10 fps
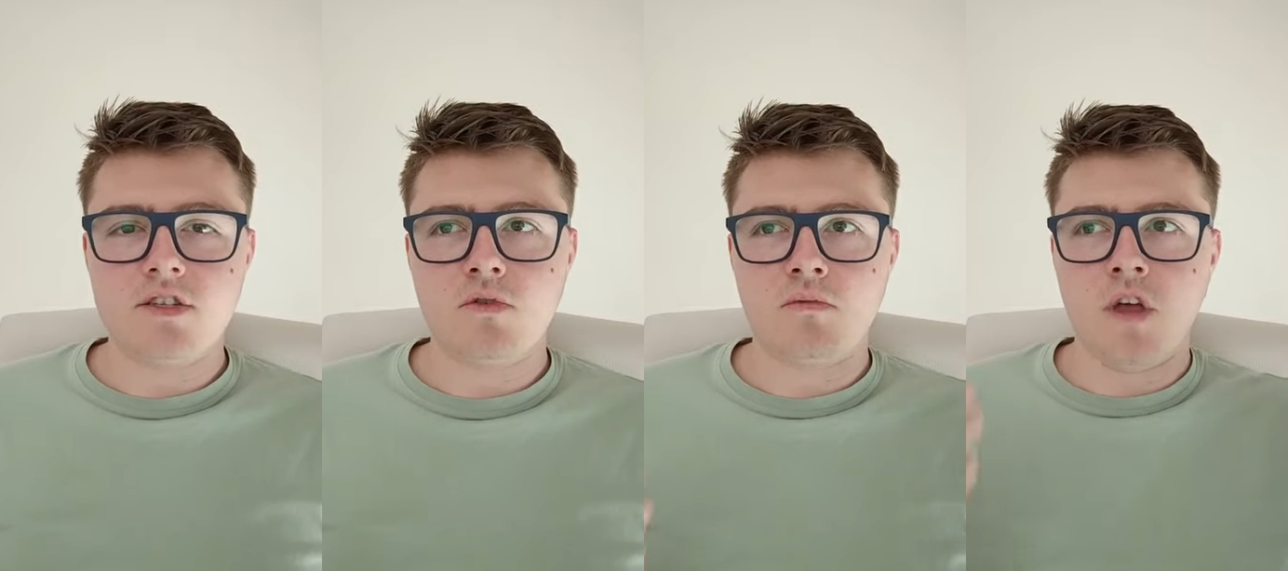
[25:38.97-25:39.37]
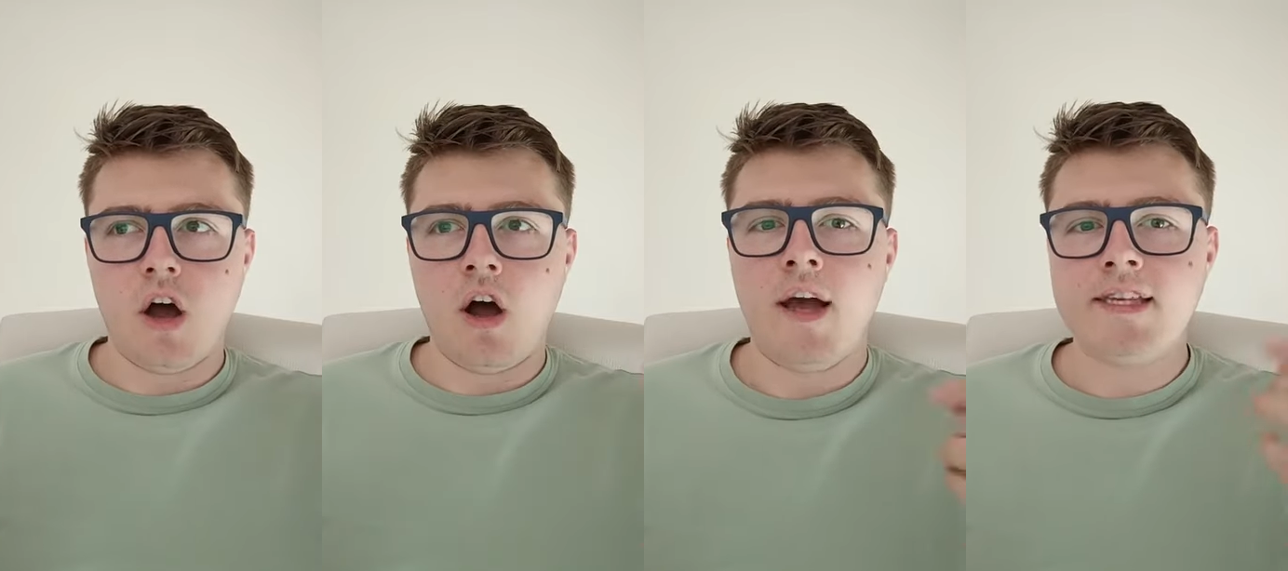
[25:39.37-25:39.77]
So the
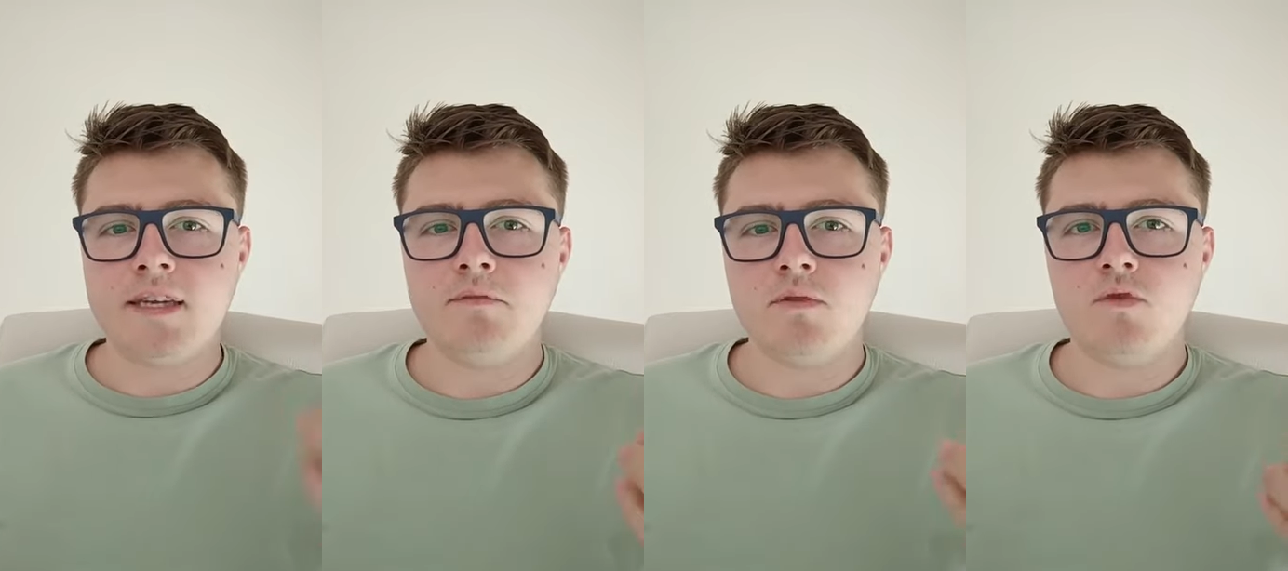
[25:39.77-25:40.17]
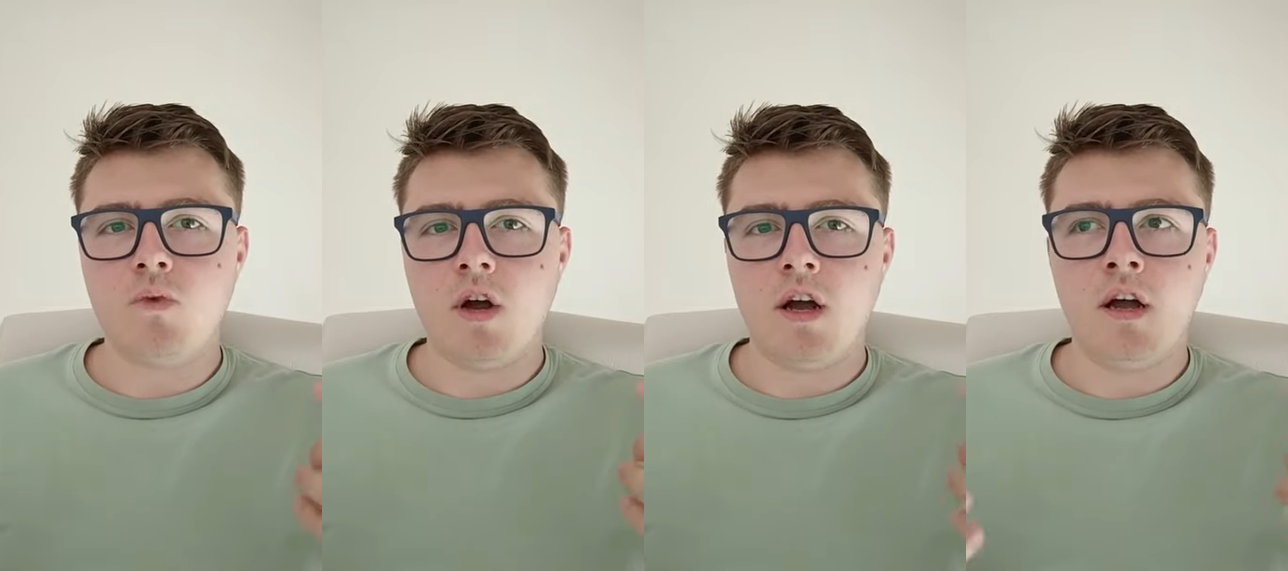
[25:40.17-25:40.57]
eye symptoms
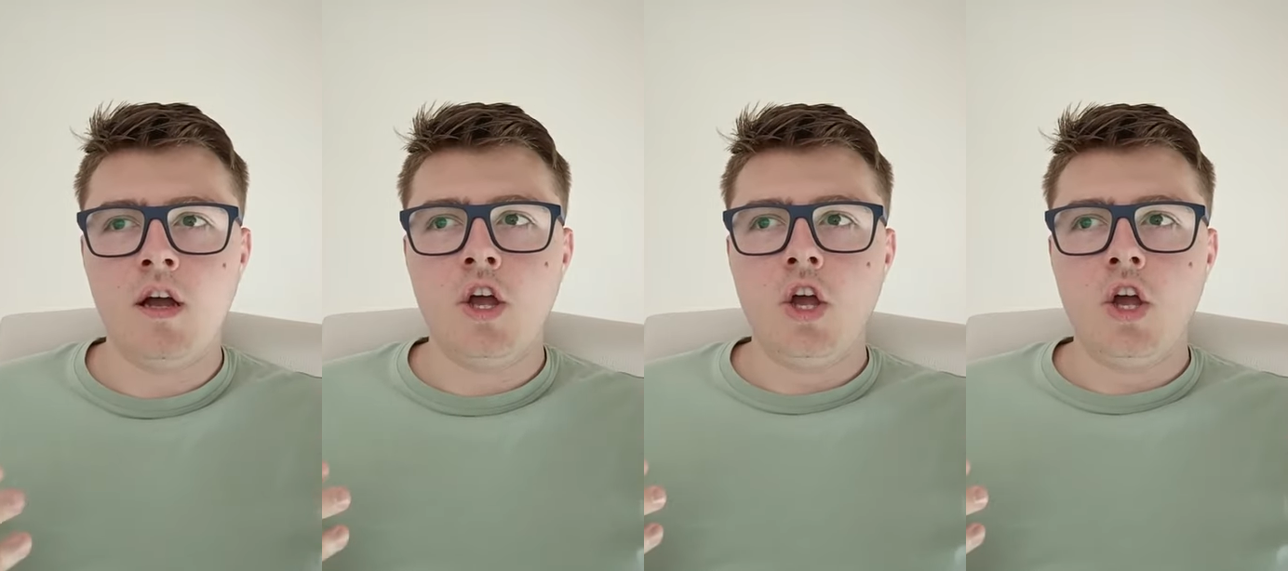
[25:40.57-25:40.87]
were